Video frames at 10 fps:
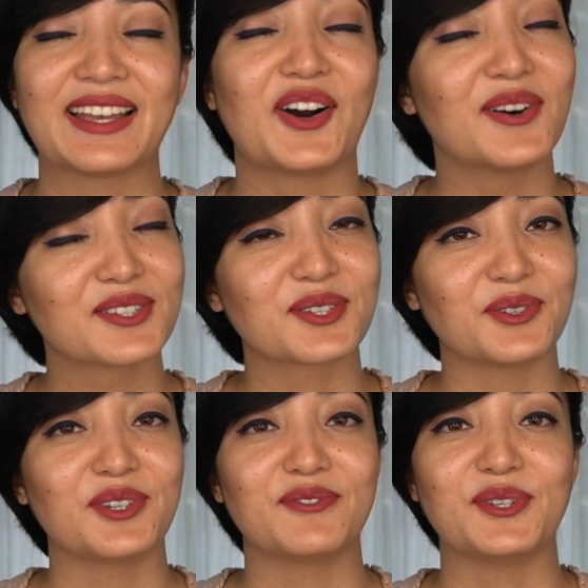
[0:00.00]
Also,
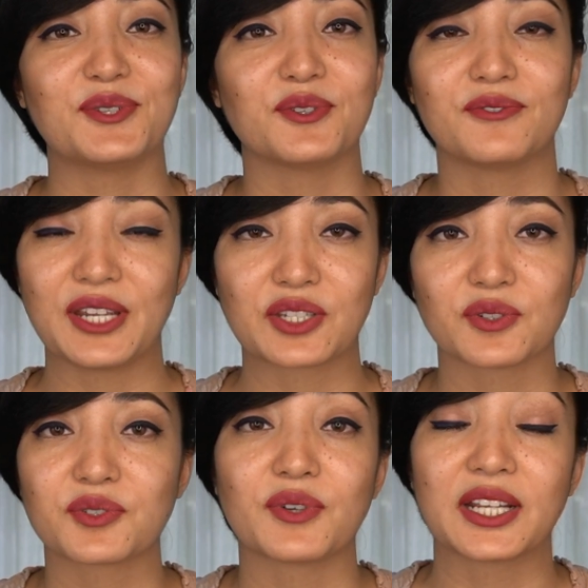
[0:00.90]
if you do
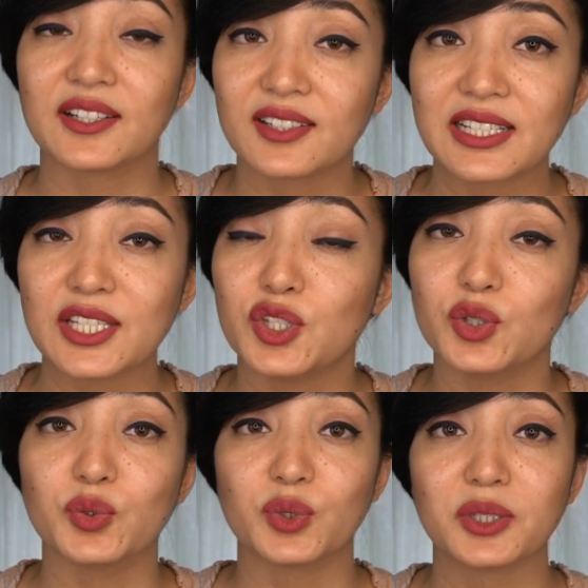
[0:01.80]
facials regularly,
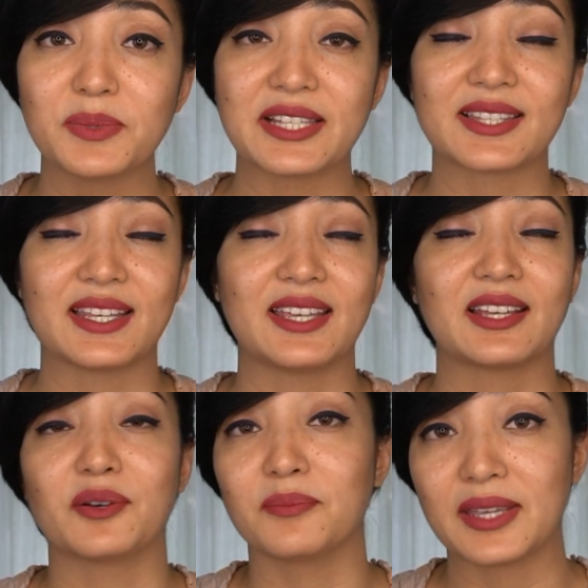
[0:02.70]
you will be seeing
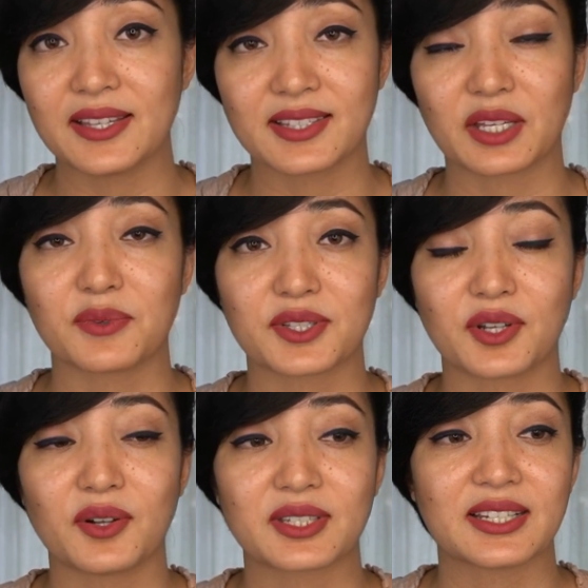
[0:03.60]
amazing
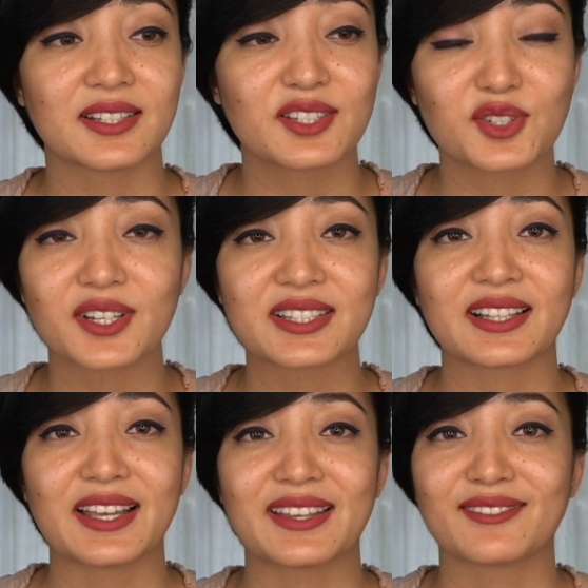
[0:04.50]
results. It's just
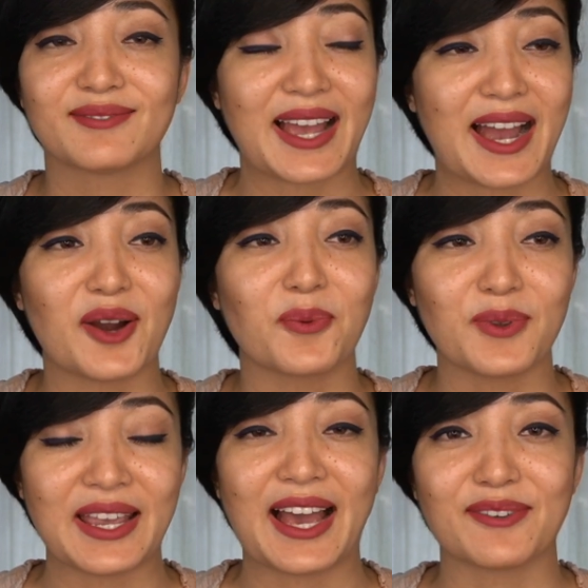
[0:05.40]
like how
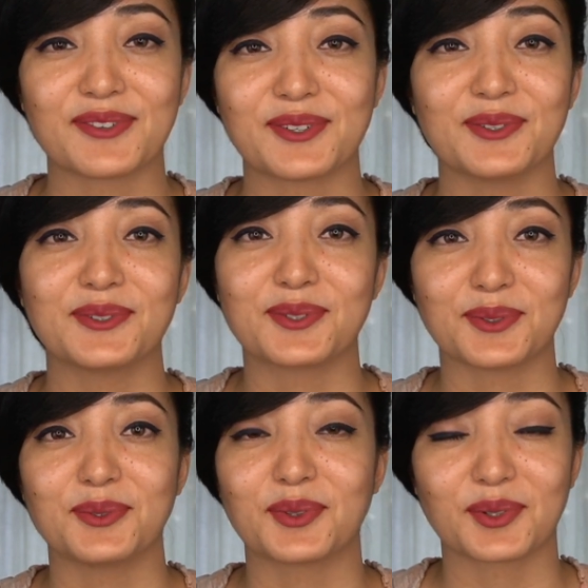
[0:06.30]
we have to
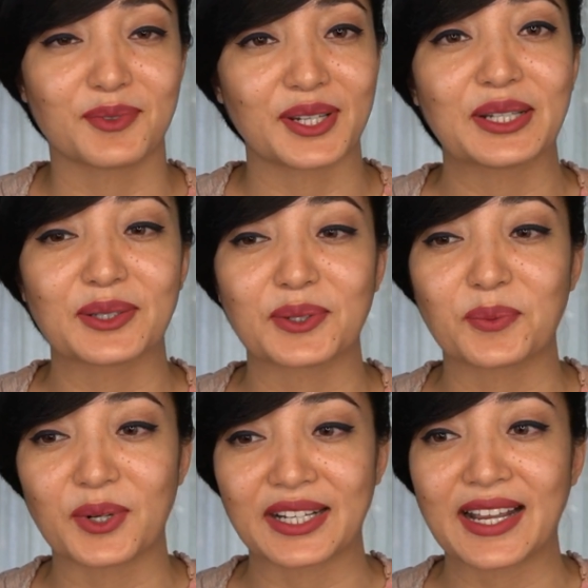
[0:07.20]
do the regular
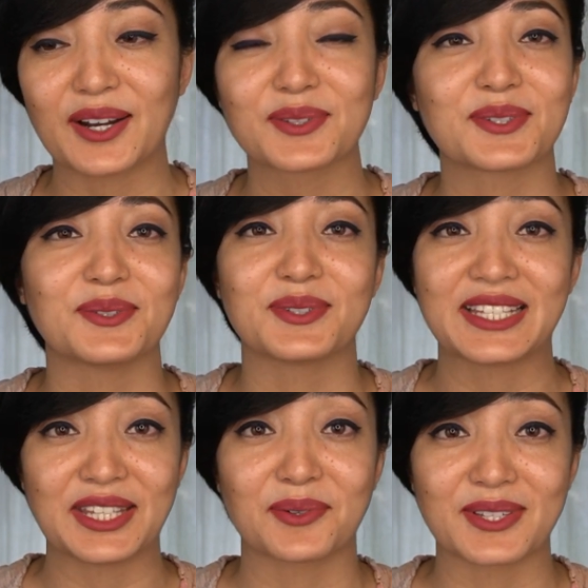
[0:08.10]
workout to
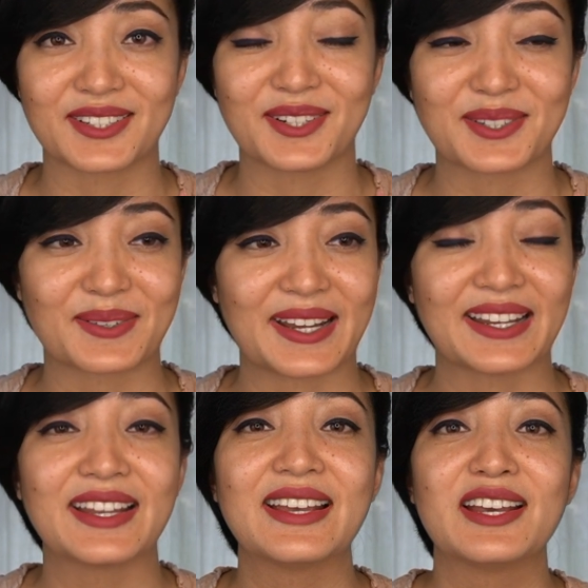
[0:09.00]
see the results,
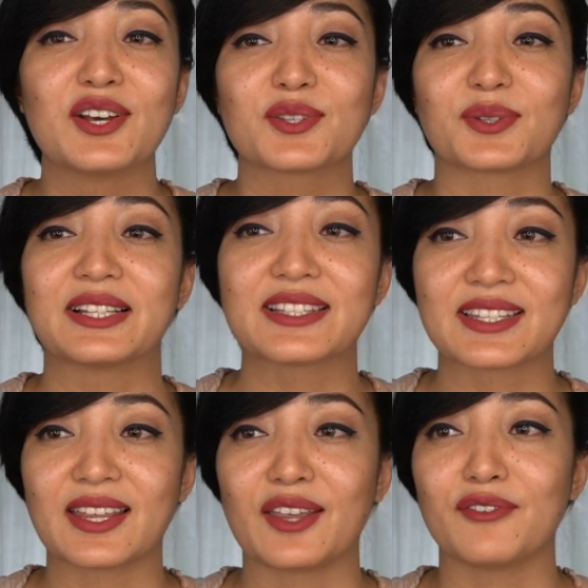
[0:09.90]
right? So let's
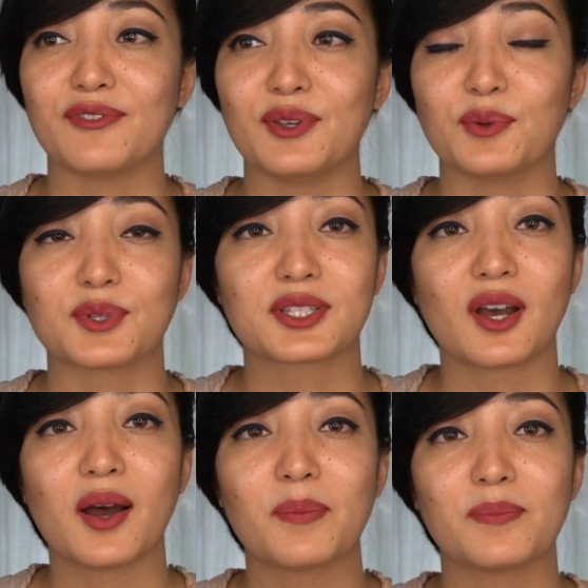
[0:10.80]
say if you
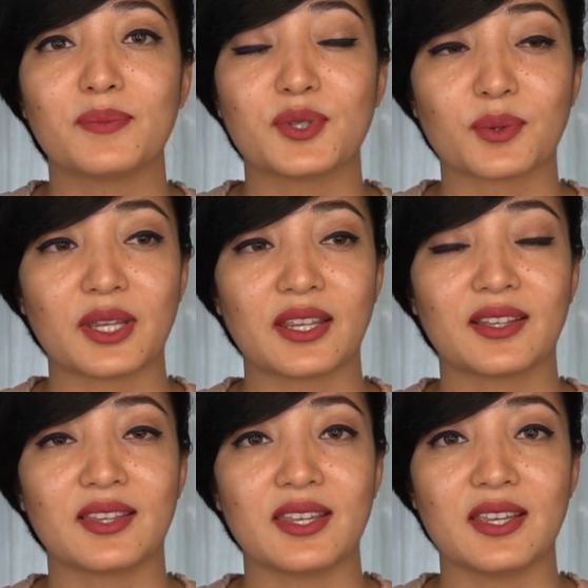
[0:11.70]
stop
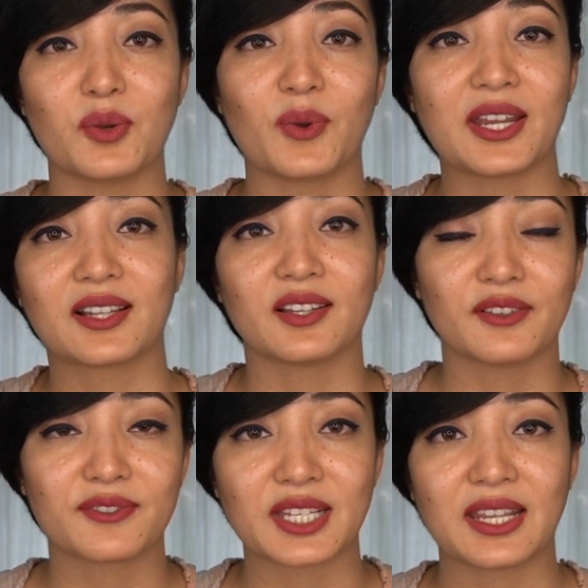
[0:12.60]
doing the
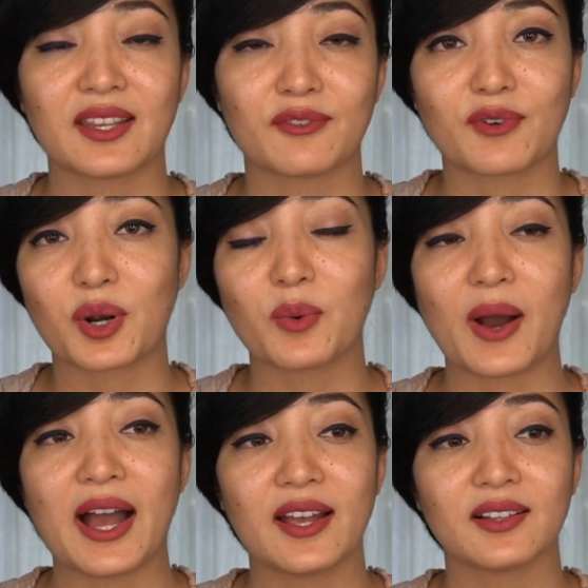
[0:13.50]
weightlifting for a
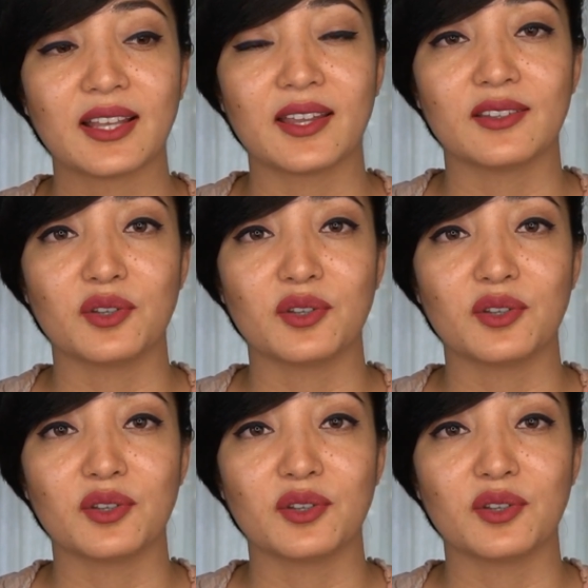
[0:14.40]
while and